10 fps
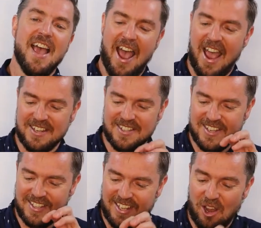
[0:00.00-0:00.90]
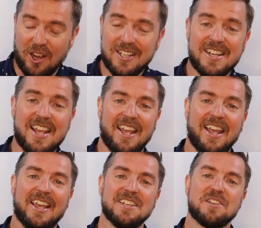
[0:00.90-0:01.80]
And the
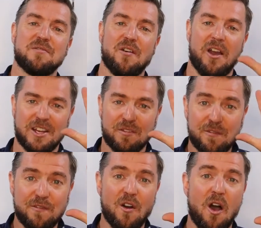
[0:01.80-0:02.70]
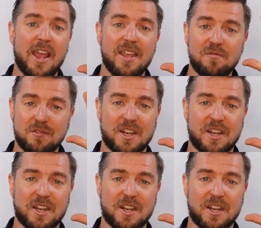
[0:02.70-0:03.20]
idea is to find 5